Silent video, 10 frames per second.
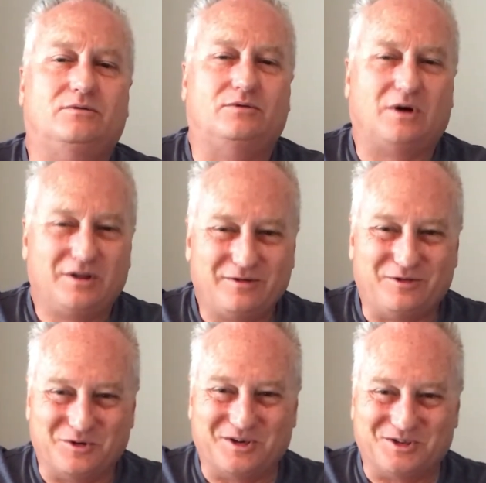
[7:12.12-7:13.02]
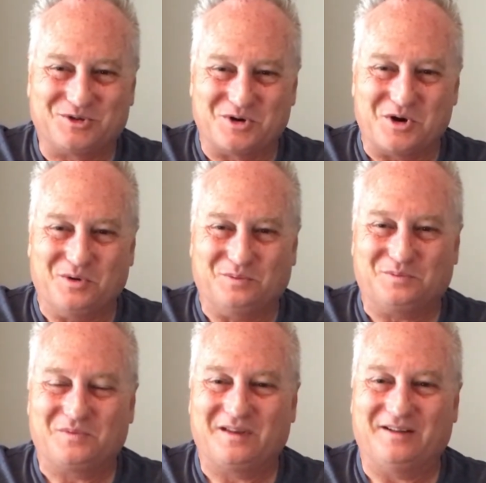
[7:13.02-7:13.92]
rather view it as your
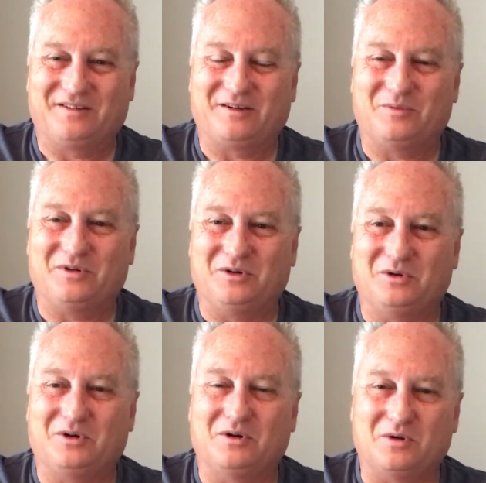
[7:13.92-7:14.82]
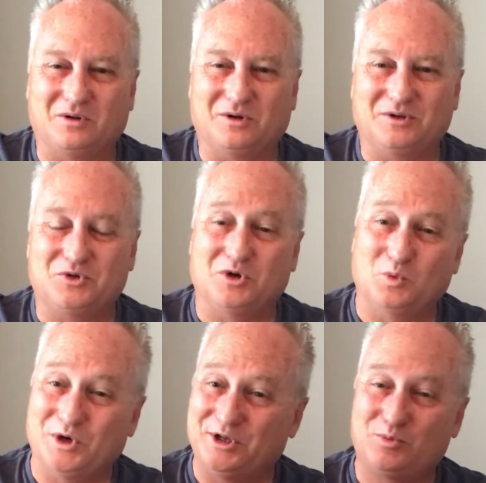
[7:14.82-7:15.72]
home and something you can hold on to,
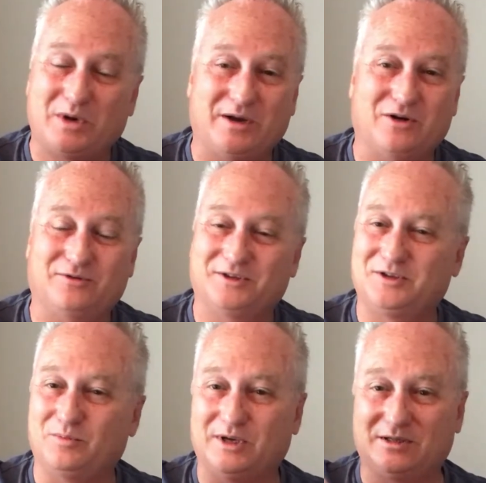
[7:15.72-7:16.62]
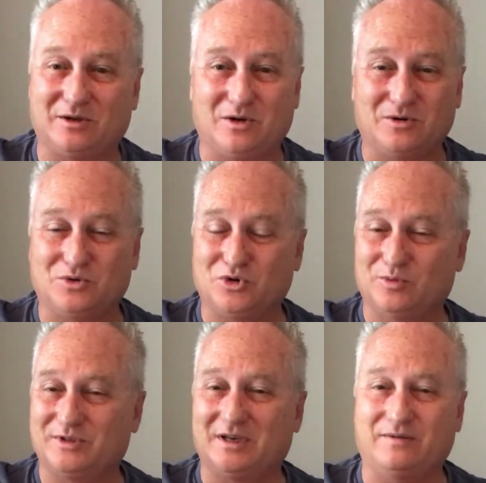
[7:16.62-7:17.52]
and when it's paid off, it's the best
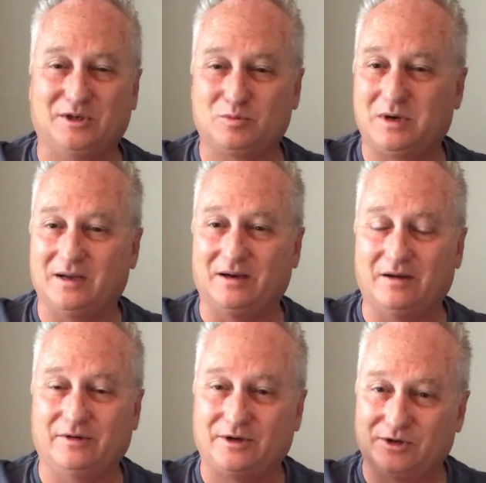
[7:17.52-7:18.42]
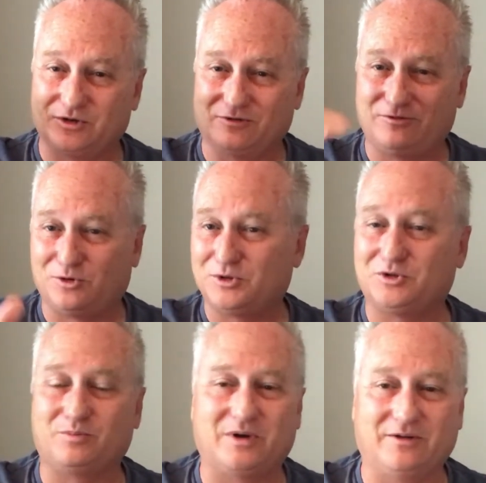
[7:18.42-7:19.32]
long-term savings plan ever, because you're
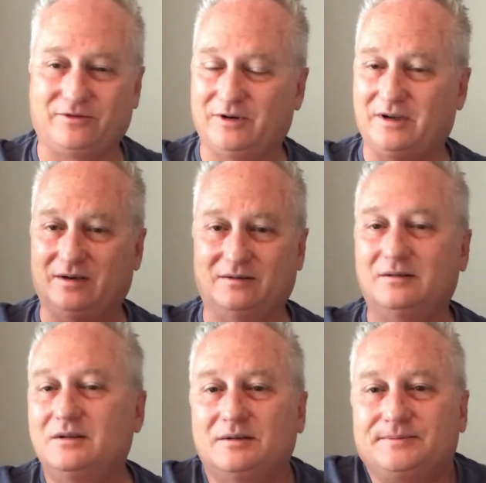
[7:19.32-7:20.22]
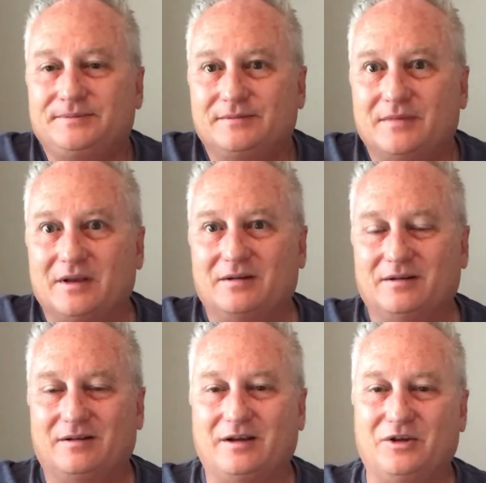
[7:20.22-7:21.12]
forced to pay for it, and at the end
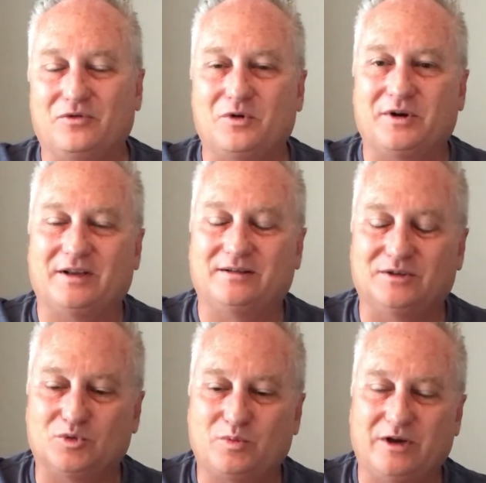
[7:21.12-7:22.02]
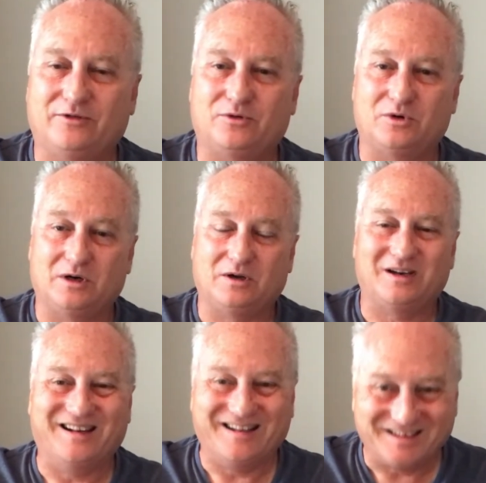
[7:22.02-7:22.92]
of the day you've got nothing to pay for, or a
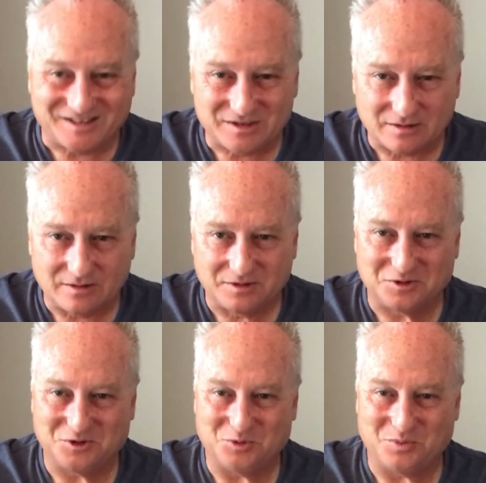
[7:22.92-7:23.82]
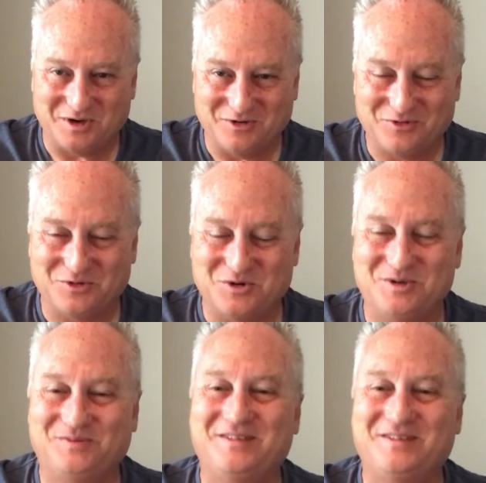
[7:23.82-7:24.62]
lot less to pay for.